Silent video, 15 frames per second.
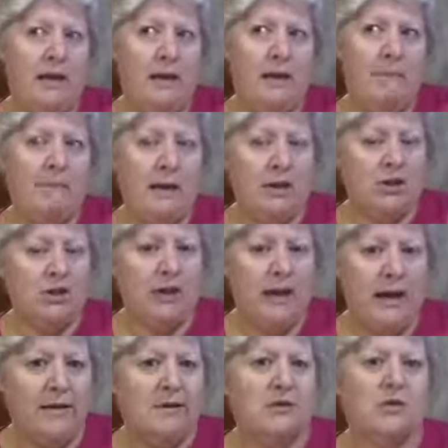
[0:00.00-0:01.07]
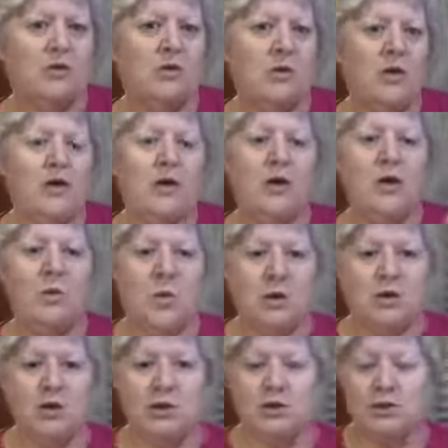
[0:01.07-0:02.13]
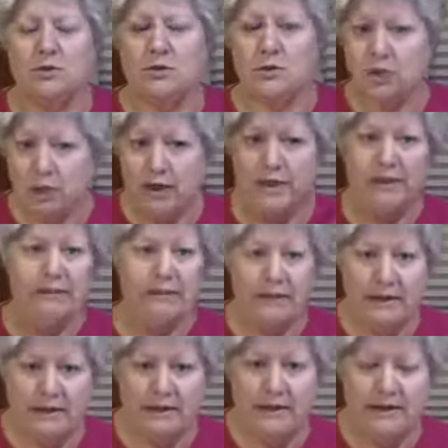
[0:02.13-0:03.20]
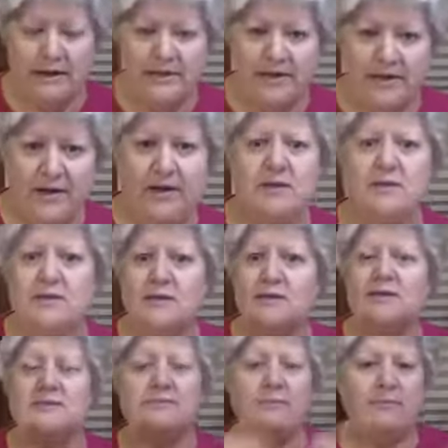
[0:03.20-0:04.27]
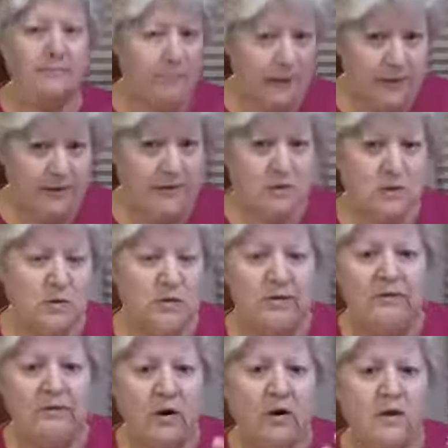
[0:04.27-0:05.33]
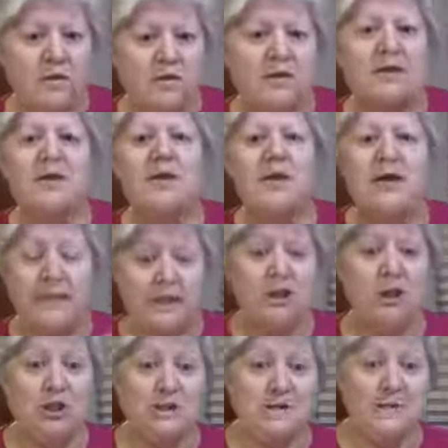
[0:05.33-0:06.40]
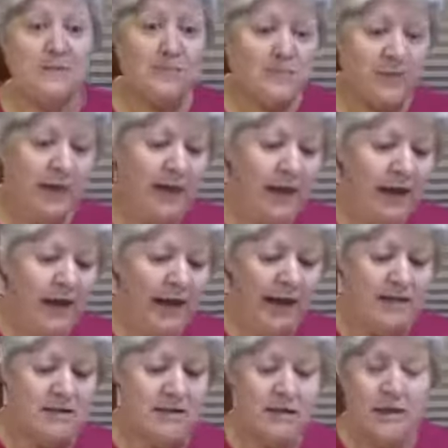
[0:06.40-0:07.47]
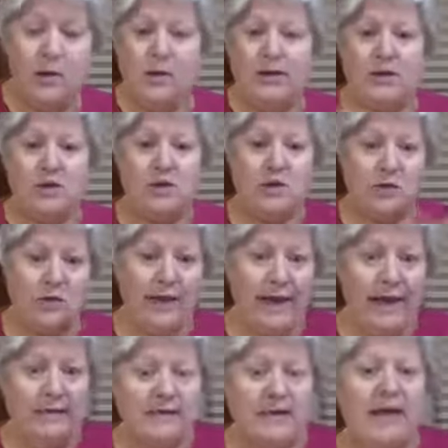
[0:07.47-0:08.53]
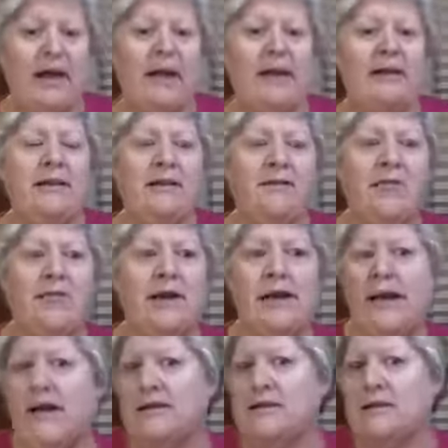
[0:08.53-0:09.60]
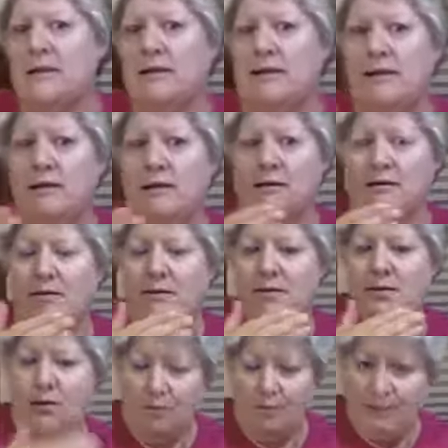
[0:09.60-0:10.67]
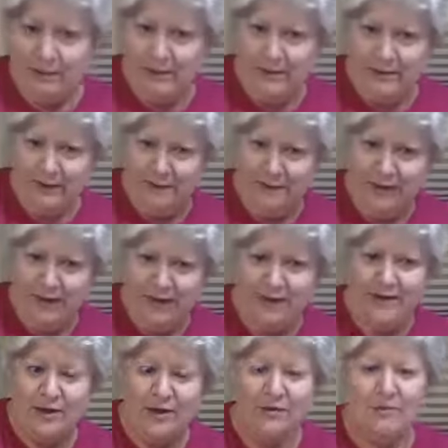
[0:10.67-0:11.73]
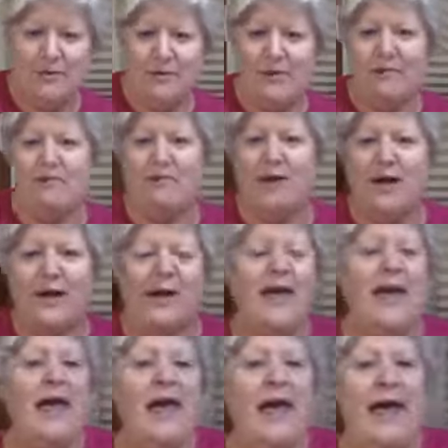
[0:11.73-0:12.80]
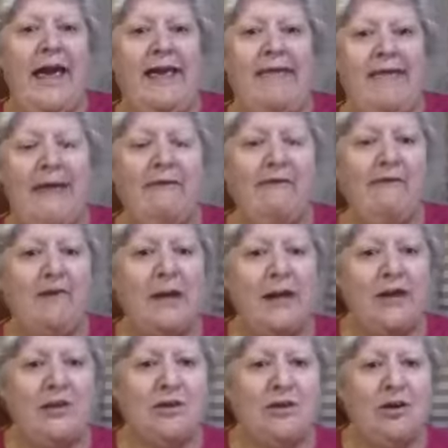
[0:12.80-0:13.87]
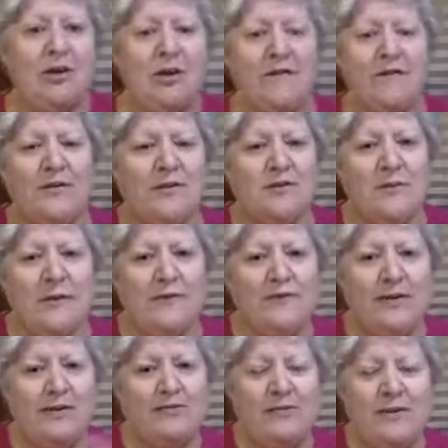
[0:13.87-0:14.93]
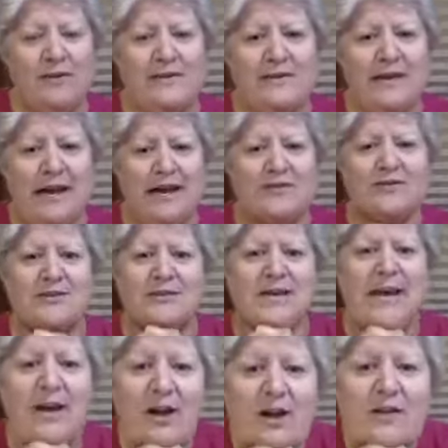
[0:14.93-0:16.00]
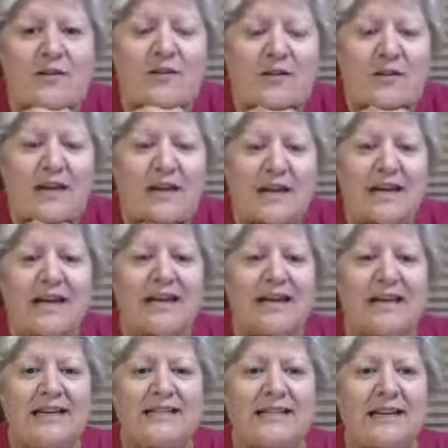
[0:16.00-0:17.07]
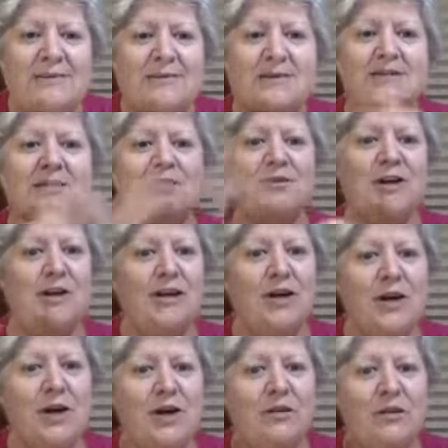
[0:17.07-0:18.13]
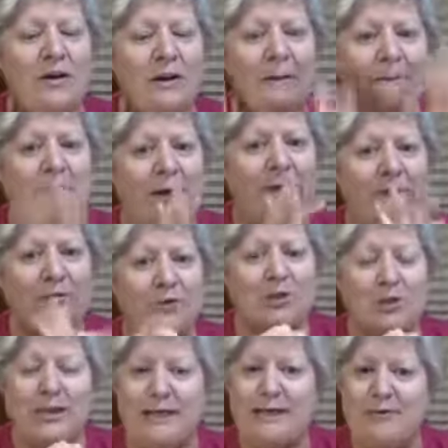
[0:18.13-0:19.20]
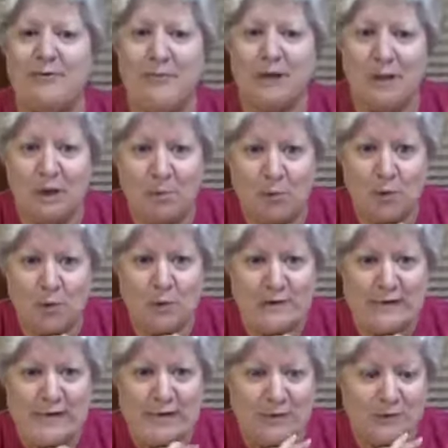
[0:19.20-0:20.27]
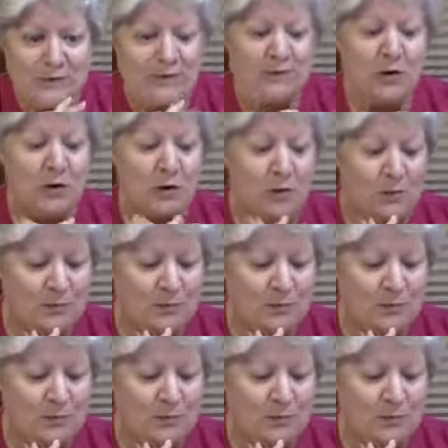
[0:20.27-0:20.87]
martial arts school where they could watch the training being done and everything else, since part of the story involves ninjas. And so they went to do that, and therefore they had to not be on that flight. They couldn't be on that flight. And that flight took off, in 25 minutes after takeoff, it disintegrated over Mount Fuji, and everybody on board was killed. So